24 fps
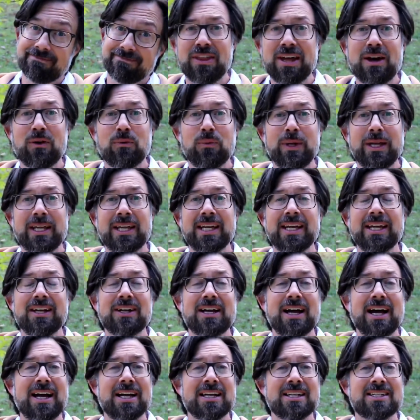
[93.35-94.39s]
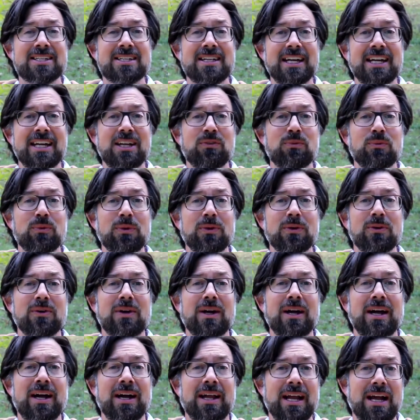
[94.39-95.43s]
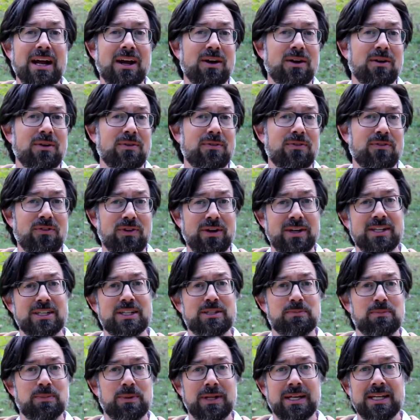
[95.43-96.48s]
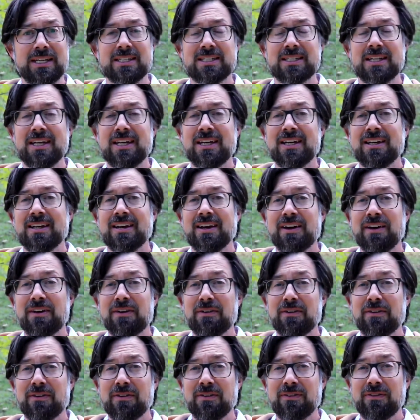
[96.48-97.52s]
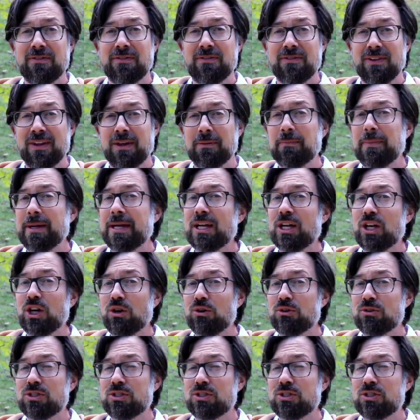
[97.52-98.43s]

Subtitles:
That weekend I stayed at our friend's place, Flamingo